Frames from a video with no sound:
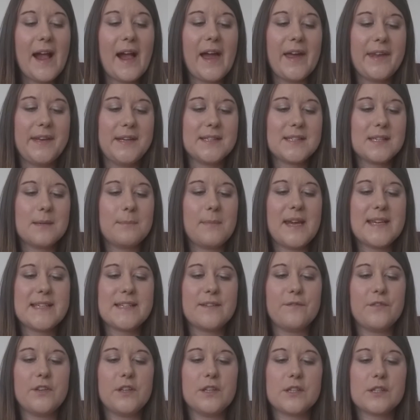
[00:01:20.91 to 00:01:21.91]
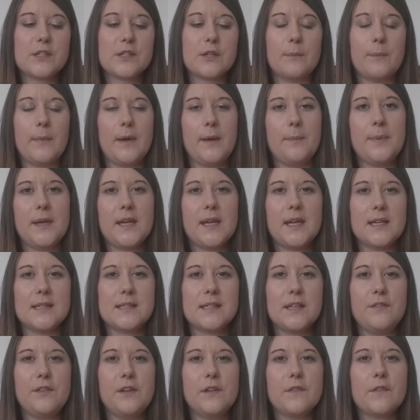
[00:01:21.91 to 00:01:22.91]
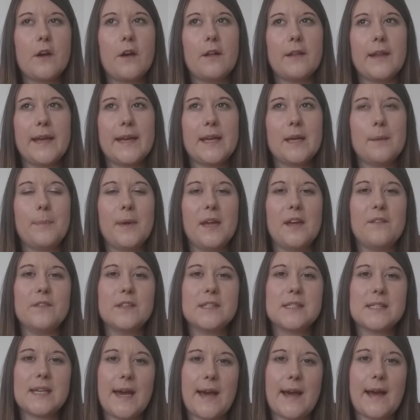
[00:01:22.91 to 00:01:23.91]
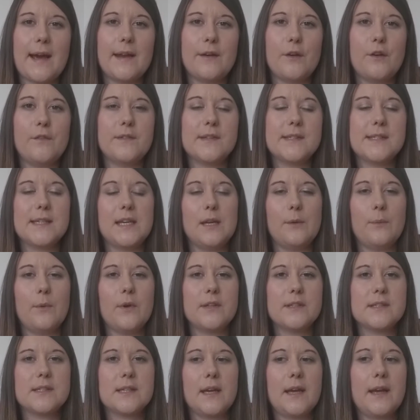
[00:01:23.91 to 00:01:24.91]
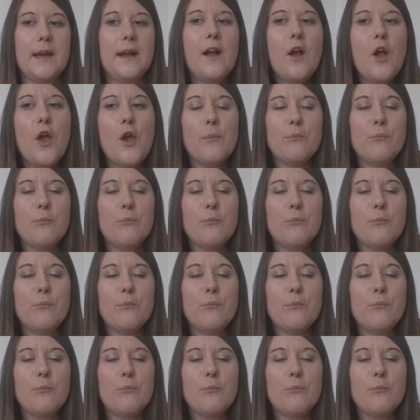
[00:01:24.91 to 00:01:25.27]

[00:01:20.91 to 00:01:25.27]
And it's amazing for the summer, because if you've got like a bit of a tan, obviously you want to